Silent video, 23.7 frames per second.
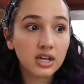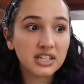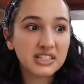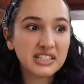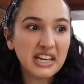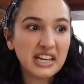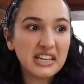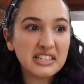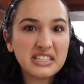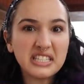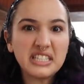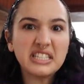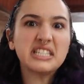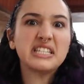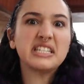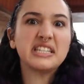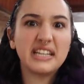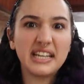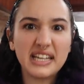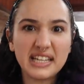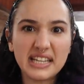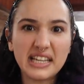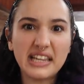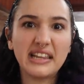tasted
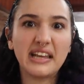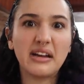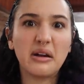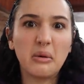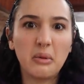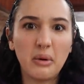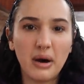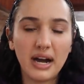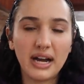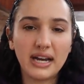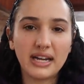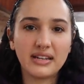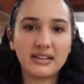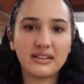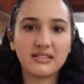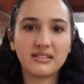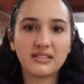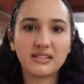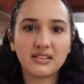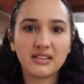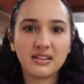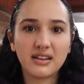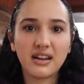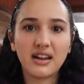slightly like wine,
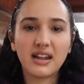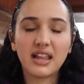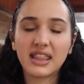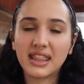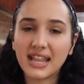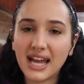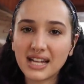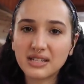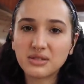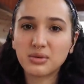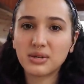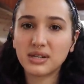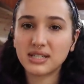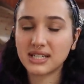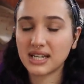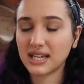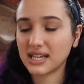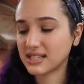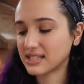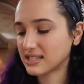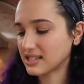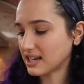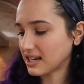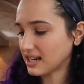that's what it
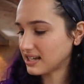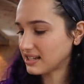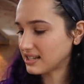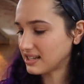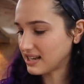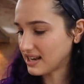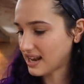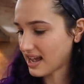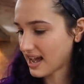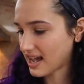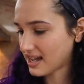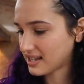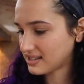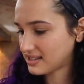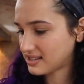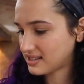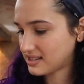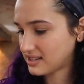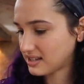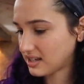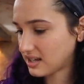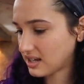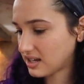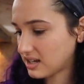tastes like.
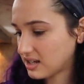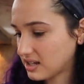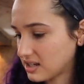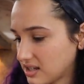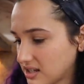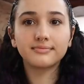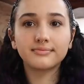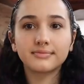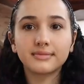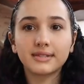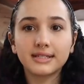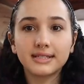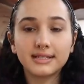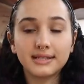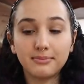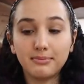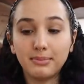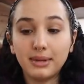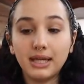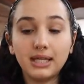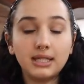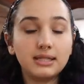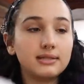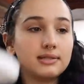Nasty. Some
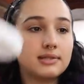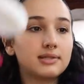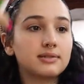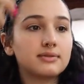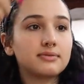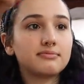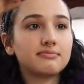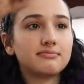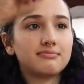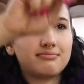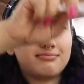beans.